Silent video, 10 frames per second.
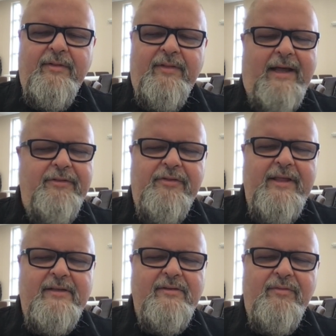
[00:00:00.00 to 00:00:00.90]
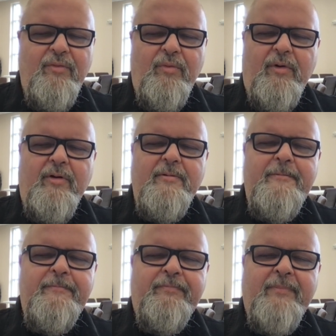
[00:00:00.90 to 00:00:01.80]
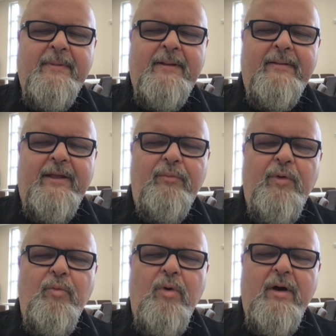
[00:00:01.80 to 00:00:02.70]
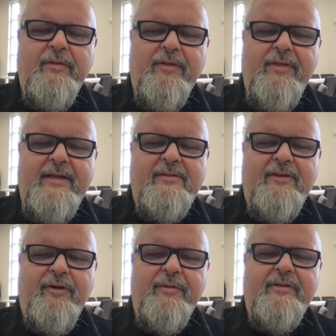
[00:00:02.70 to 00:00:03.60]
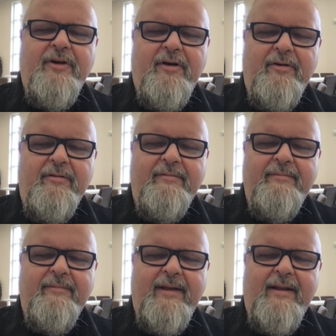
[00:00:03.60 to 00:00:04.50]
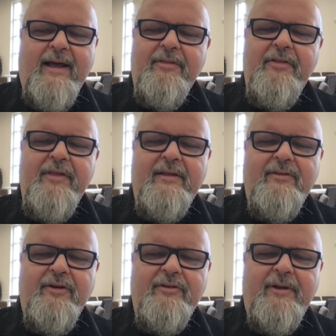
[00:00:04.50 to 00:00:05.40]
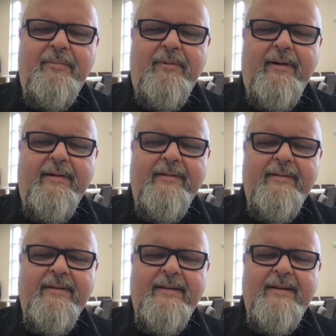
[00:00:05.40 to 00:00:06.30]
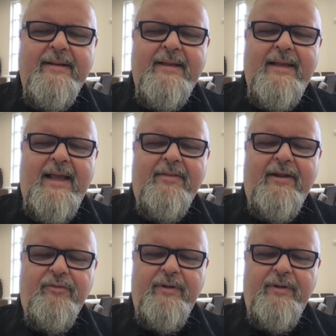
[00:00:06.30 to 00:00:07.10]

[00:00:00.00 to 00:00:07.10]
not the things of the world, that we'll want the things that are eternal and not the things that are temporary. And that as